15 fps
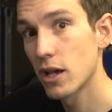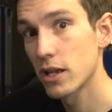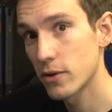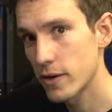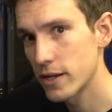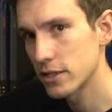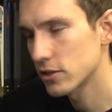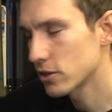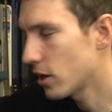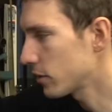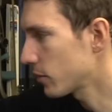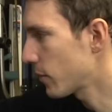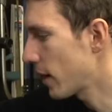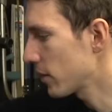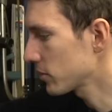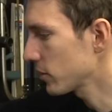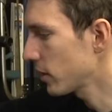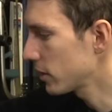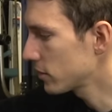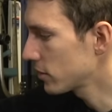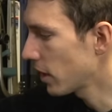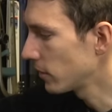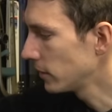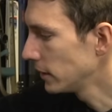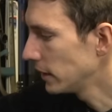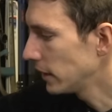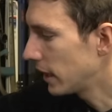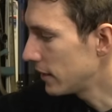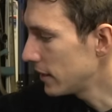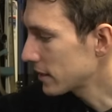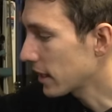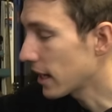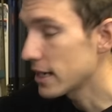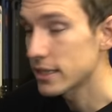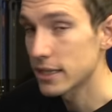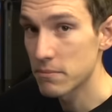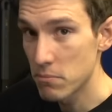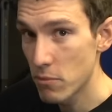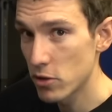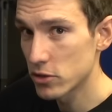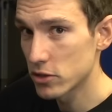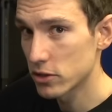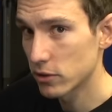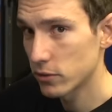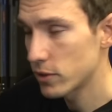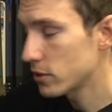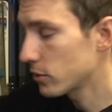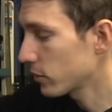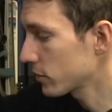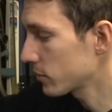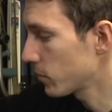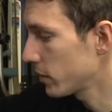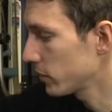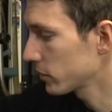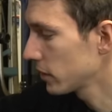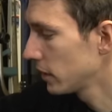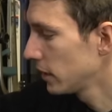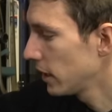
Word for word: either inside or outside. So in this case, and most three cross wheels,